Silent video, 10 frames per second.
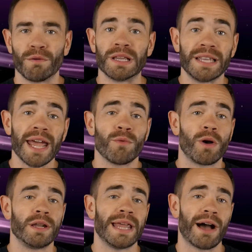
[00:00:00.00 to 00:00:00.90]
with day
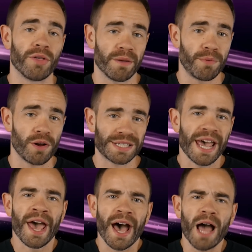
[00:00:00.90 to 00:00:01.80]
one now in the books.
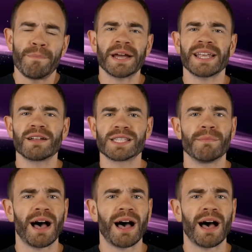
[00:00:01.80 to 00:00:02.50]
I picked out some